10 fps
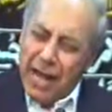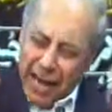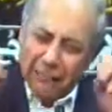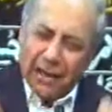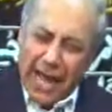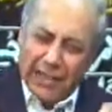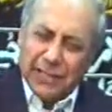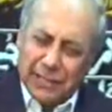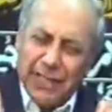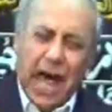even at
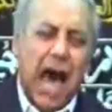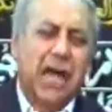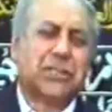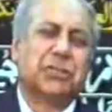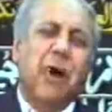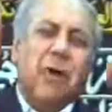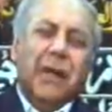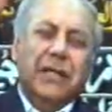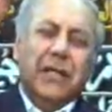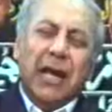this last
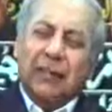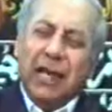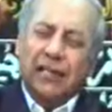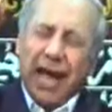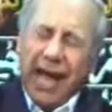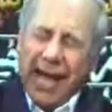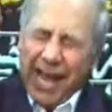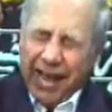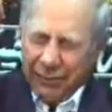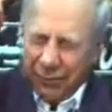moment that I am